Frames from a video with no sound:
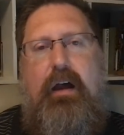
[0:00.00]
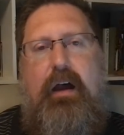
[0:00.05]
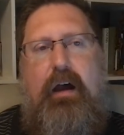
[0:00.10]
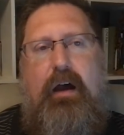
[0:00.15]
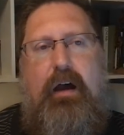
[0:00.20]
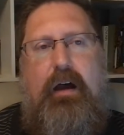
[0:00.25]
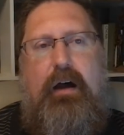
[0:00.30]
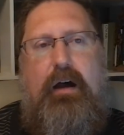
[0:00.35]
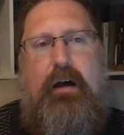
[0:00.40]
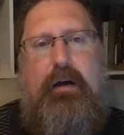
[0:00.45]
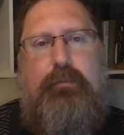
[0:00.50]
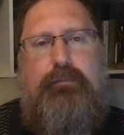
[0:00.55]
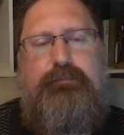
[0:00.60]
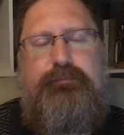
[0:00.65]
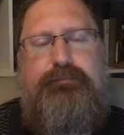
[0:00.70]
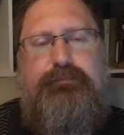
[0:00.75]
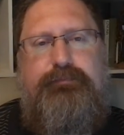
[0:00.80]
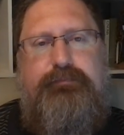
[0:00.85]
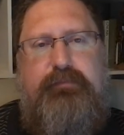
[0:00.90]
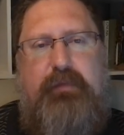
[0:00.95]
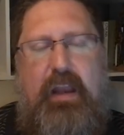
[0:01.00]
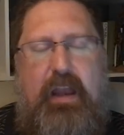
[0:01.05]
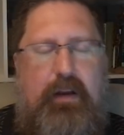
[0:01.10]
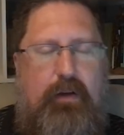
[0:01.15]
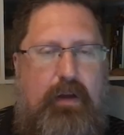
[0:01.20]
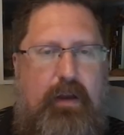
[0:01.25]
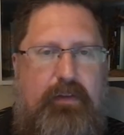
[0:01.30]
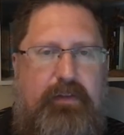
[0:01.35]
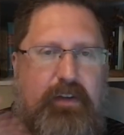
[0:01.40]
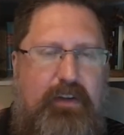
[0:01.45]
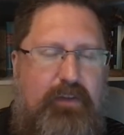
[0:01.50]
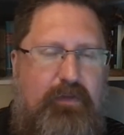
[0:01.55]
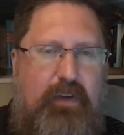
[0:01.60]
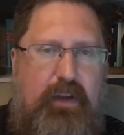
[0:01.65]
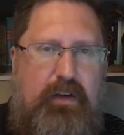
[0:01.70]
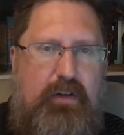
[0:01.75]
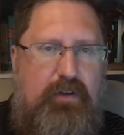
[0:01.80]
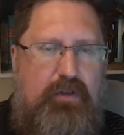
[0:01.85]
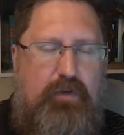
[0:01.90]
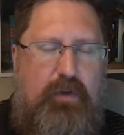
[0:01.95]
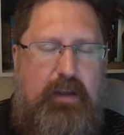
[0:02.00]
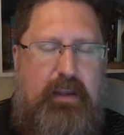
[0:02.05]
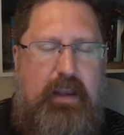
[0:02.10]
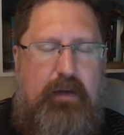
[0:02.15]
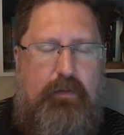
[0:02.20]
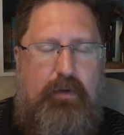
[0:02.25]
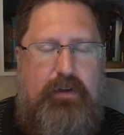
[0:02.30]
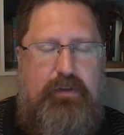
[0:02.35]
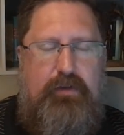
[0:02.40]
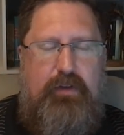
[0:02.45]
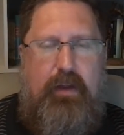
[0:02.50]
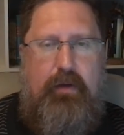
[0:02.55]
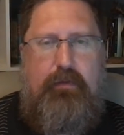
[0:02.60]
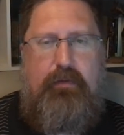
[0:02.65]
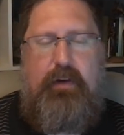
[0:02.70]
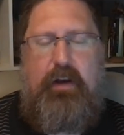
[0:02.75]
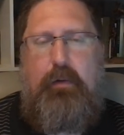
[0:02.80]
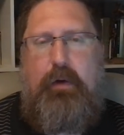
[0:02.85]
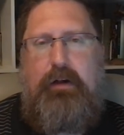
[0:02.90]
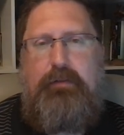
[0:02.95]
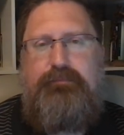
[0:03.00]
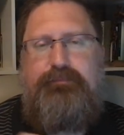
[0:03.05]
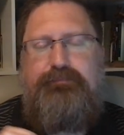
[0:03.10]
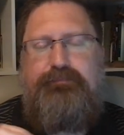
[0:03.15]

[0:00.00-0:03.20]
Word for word: um, i don't have six fingers so i can't really do that one very well